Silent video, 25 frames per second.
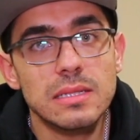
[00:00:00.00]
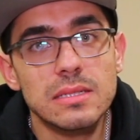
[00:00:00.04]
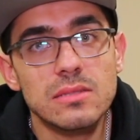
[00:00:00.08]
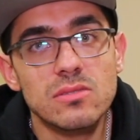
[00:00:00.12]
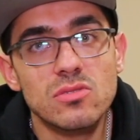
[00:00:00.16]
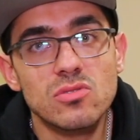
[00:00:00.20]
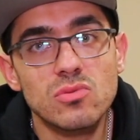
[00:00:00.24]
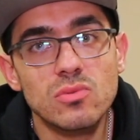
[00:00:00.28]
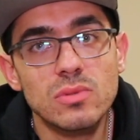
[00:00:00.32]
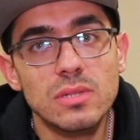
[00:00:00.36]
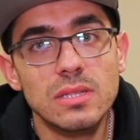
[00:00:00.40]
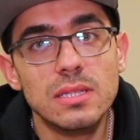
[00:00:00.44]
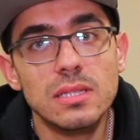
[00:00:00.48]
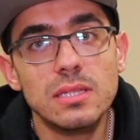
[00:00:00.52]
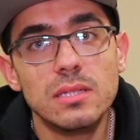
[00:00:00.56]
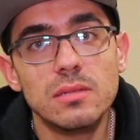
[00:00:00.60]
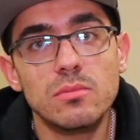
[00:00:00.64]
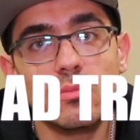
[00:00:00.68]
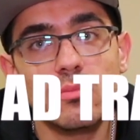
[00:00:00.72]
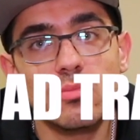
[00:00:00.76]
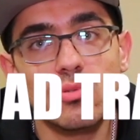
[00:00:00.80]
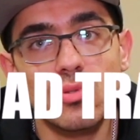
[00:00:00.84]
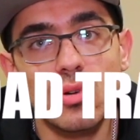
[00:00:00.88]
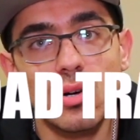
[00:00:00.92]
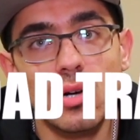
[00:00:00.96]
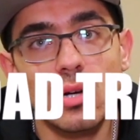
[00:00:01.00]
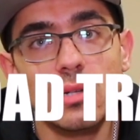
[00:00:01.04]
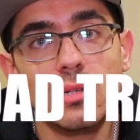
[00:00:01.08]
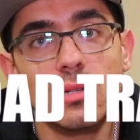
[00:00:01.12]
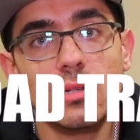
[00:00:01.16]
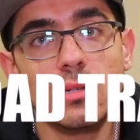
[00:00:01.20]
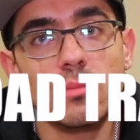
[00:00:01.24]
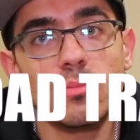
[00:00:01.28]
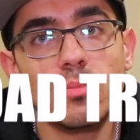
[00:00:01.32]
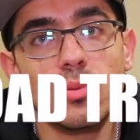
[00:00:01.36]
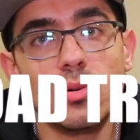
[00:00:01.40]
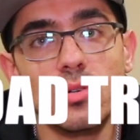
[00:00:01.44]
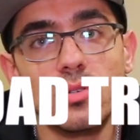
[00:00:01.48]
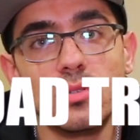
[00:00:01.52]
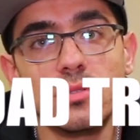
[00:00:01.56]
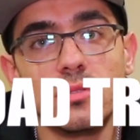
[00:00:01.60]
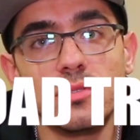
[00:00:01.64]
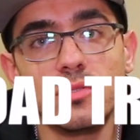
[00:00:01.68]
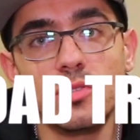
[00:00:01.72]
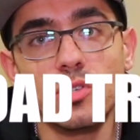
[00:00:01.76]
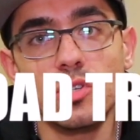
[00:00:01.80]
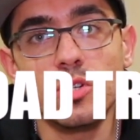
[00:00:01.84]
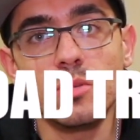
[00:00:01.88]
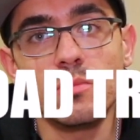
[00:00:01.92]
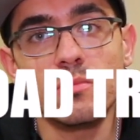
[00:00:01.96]
is really broad per the
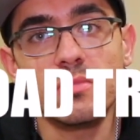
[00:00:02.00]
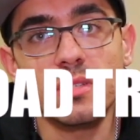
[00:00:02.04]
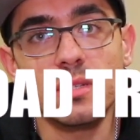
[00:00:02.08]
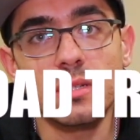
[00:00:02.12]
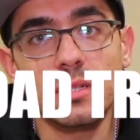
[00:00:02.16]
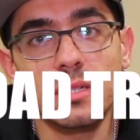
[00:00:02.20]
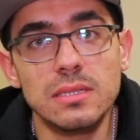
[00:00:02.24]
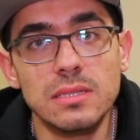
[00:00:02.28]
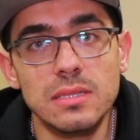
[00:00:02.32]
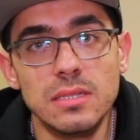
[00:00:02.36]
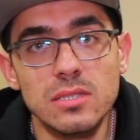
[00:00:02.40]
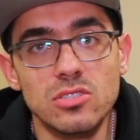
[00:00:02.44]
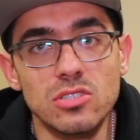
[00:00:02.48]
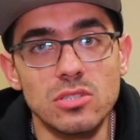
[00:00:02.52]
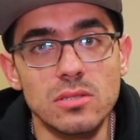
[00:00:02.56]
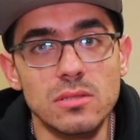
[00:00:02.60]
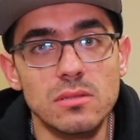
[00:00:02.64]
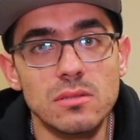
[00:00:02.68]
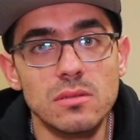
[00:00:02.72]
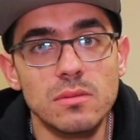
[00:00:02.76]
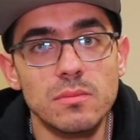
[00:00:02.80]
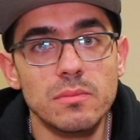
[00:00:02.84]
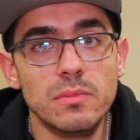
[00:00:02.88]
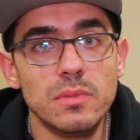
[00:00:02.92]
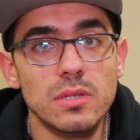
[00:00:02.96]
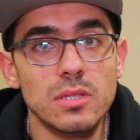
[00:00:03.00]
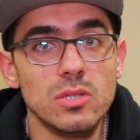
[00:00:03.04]
terms and conditions.